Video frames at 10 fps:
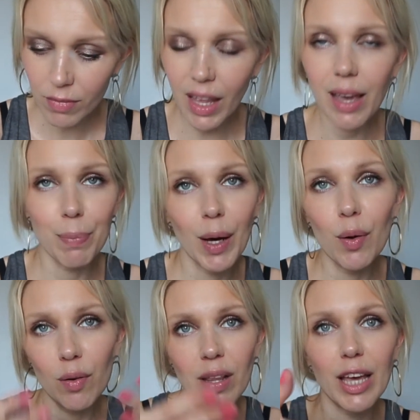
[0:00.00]
Like
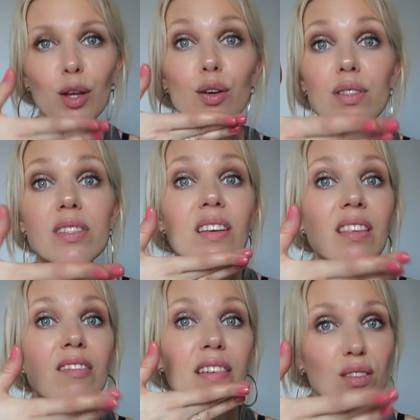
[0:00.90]
powder, like you don't see
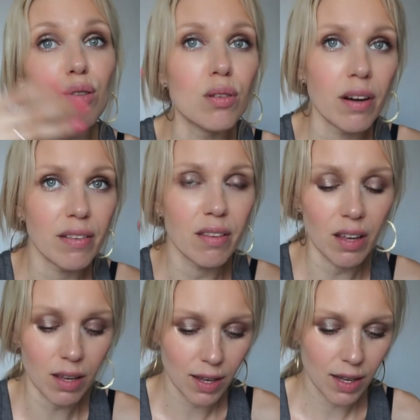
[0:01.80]
the residue or
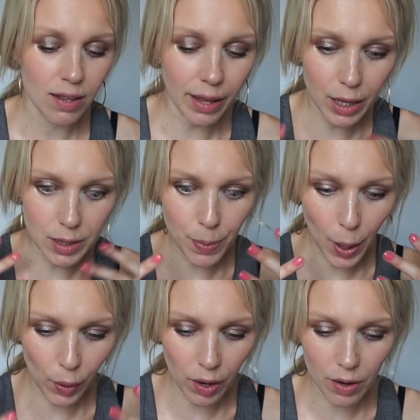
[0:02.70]
anything, like it's
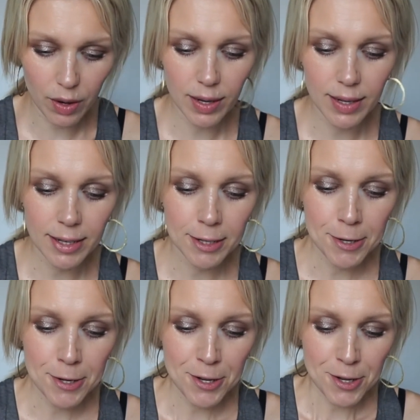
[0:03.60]
powder.
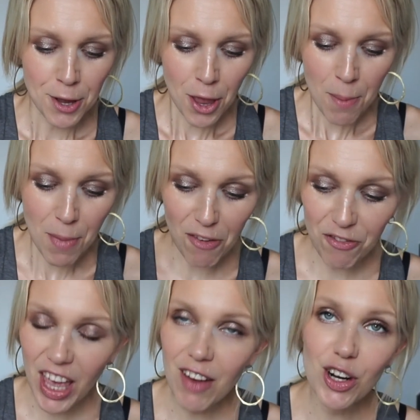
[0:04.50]
My
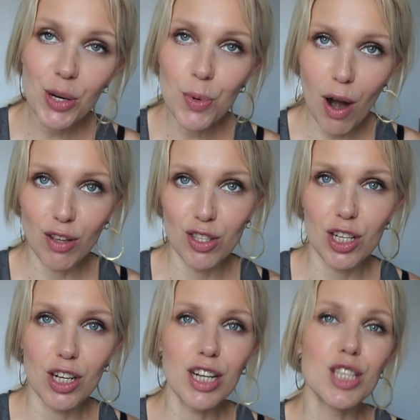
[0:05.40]
favorite
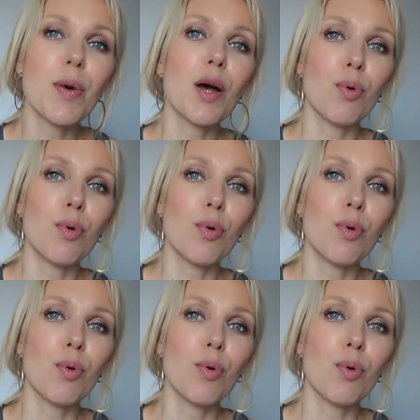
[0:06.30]
bronzer is by